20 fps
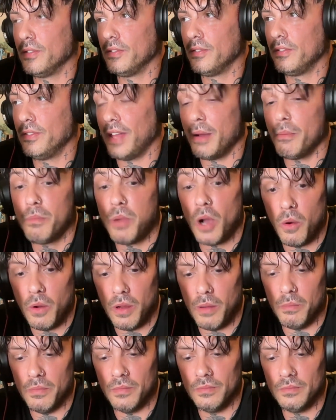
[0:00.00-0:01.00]
that
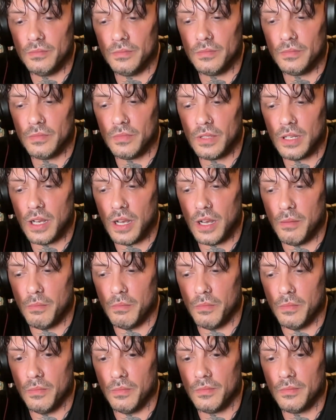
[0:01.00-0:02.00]
poem,
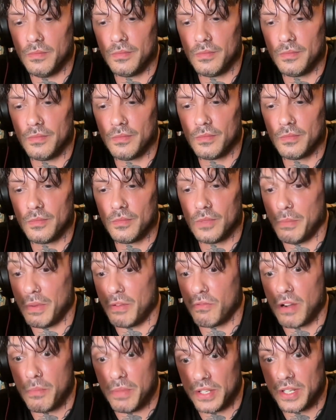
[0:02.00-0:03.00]
when
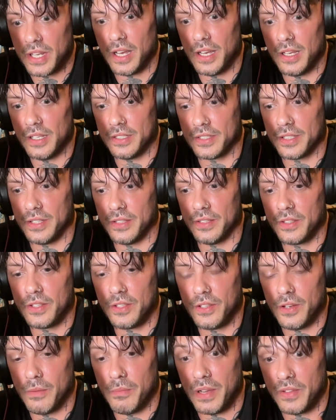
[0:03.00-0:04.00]
my rabbit dies,
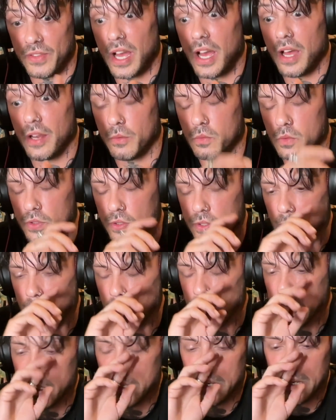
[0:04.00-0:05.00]
and my dad was
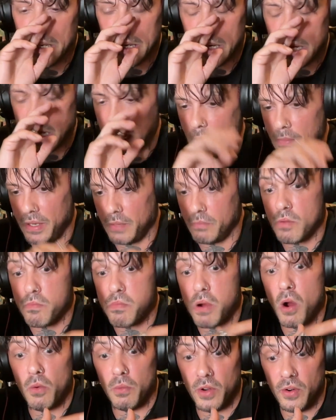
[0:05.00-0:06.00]
a big
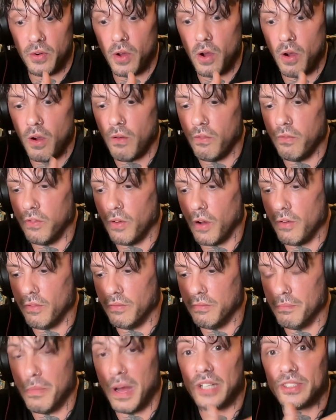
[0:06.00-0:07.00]
proponent
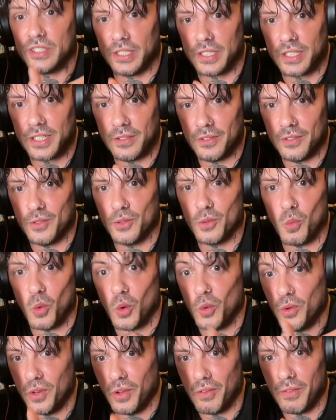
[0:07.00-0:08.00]
of magic and
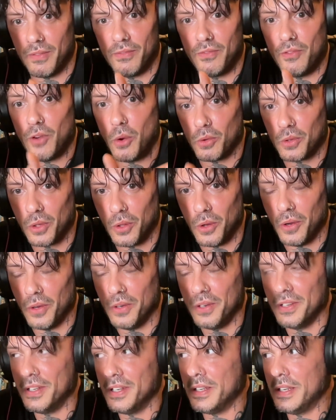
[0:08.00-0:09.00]
wonder and
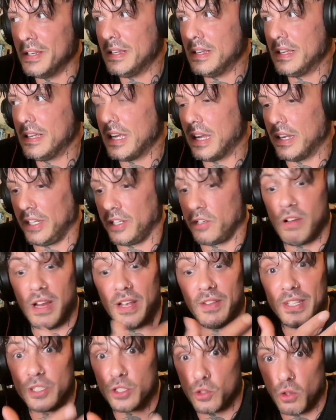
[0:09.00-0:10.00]
folklore, and he
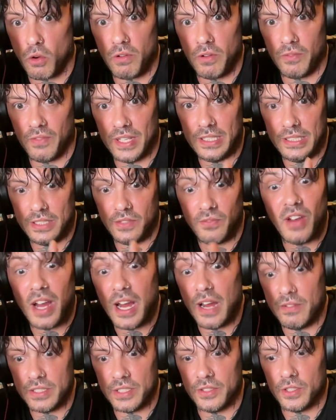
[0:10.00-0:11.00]
created the story of these
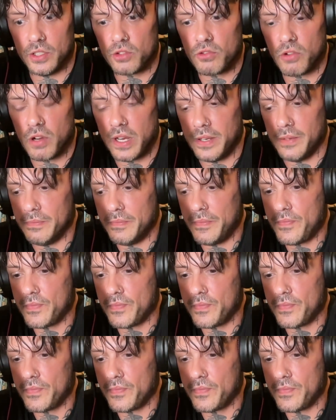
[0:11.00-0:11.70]
fairies in the tree.